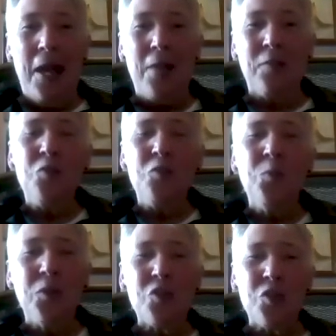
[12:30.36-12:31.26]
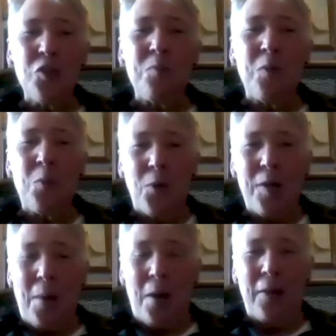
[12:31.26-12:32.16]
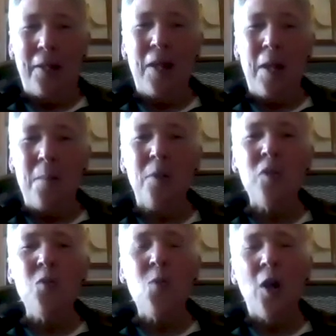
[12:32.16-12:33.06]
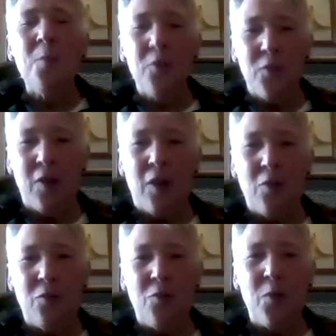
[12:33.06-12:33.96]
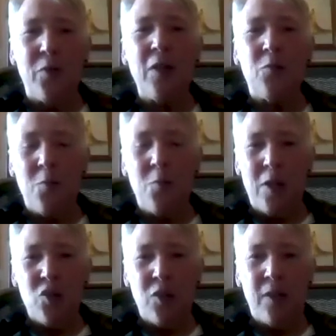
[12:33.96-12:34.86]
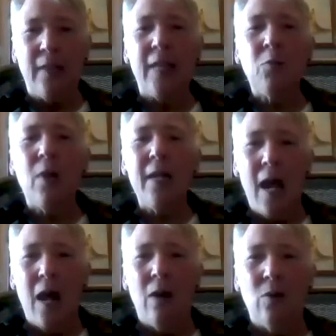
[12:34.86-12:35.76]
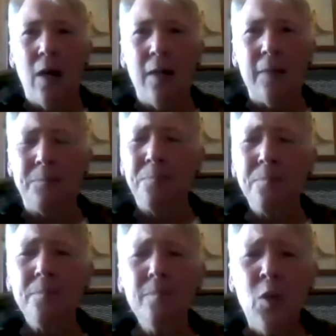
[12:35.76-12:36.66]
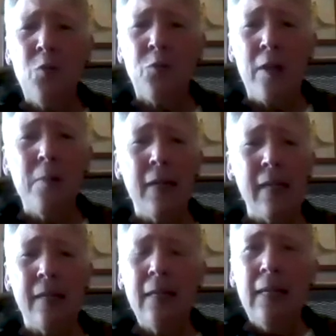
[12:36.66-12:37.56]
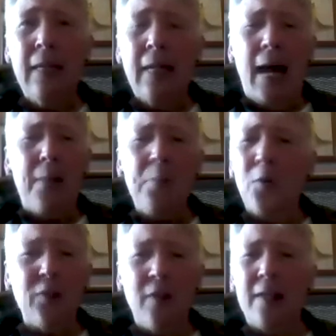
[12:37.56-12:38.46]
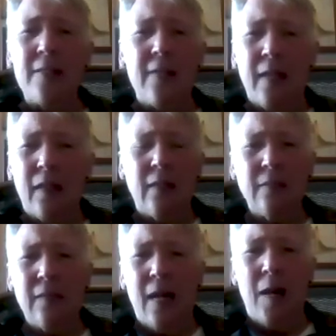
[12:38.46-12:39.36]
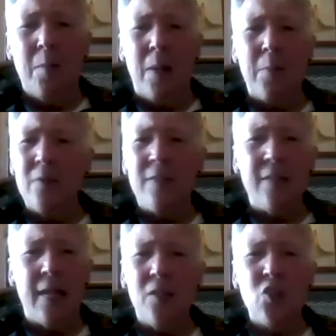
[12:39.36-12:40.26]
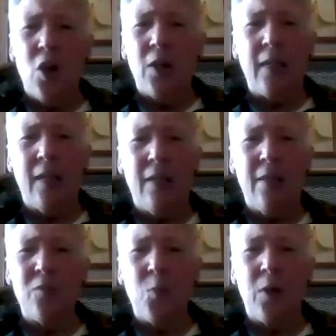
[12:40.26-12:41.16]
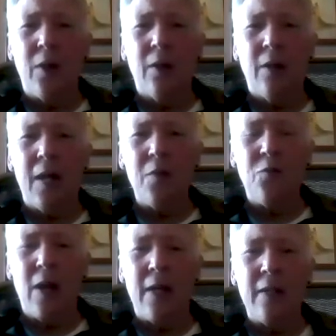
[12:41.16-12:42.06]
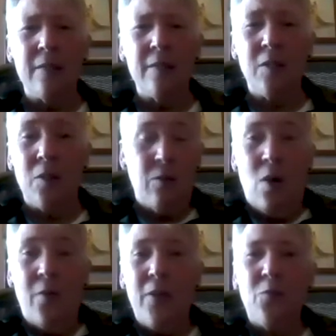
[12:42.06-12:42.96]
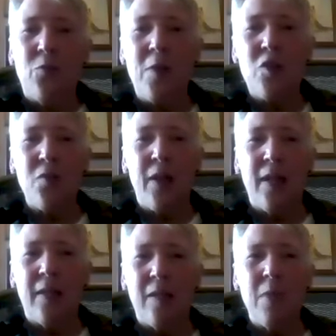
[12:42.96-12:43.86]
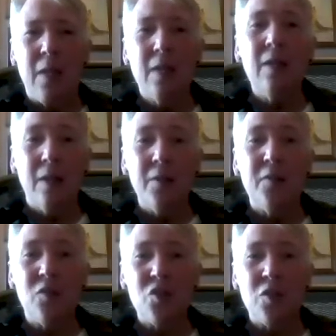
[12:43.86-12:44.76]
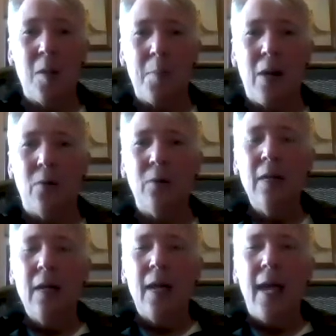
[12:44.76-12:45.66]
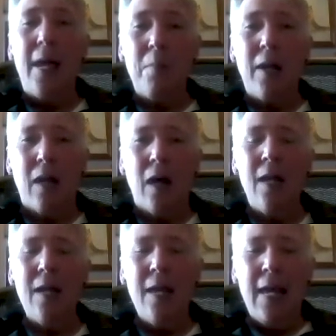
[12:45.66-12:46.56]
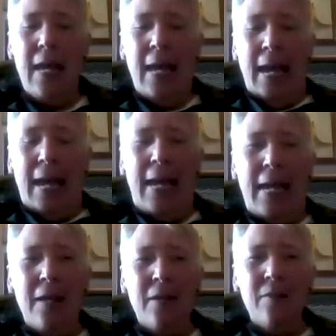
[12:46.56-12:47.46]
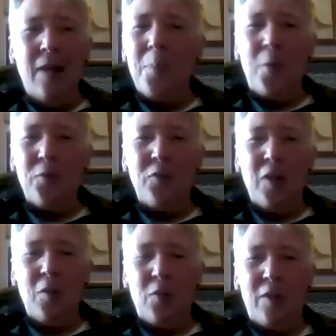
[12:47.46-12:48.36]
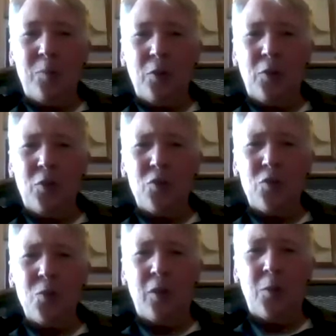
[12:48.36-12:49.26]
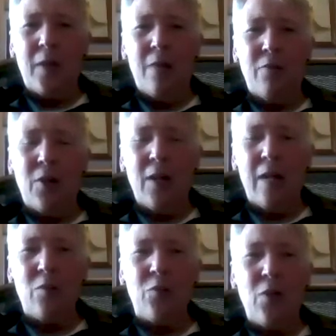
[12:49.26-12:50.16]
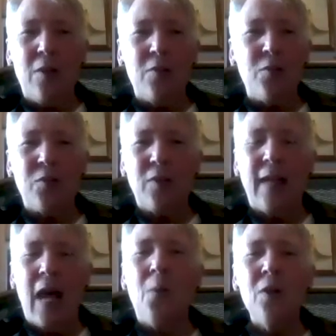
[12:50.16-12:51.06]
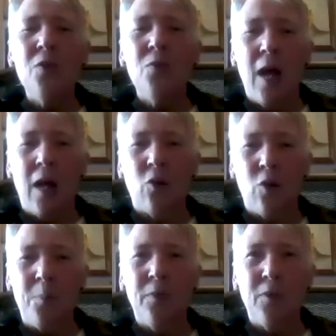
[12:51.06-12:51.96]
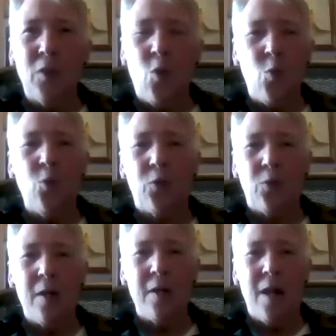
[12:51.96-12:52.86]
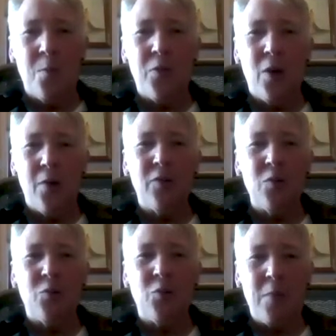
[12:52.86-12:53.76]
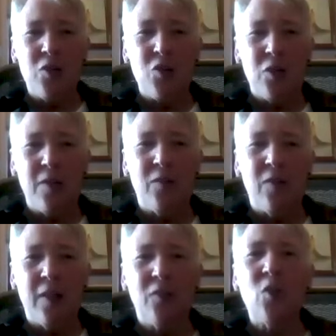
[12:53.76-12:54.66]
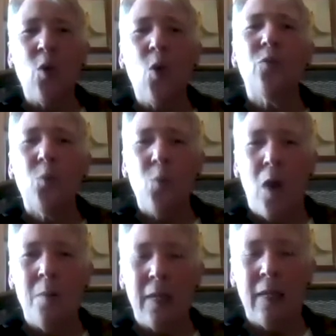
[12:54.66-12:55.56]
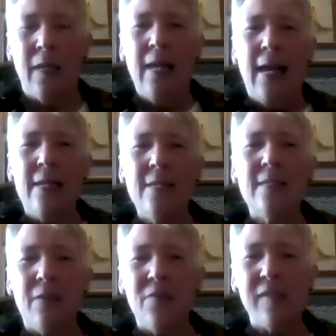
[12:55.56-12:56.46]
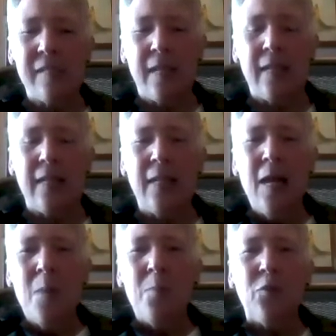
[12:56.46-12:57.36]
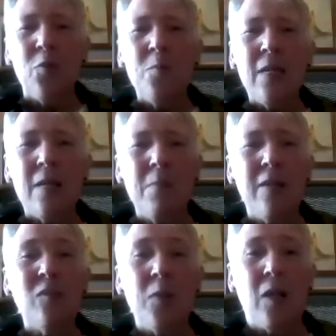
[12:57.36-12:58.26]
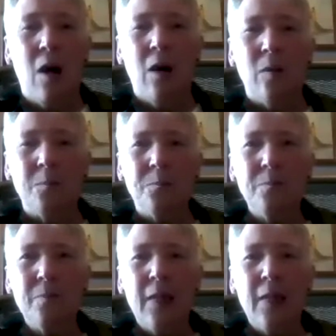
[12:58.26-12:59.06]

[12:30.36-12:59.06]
And so you really shouldn't be worried about it. But you arm yourself with the information. Like right now, a friend of mine, I post a lot of data. I'm a data junkie. It's where I find, all the information that I can make a decision about and my gut. And I'll post it on Facebook or Twitter or whatever. And I have a friend who's like, how are you not crumpled in a corner right now with all this information? It's like so overwhelming and devastating. But for me, it makes me calm.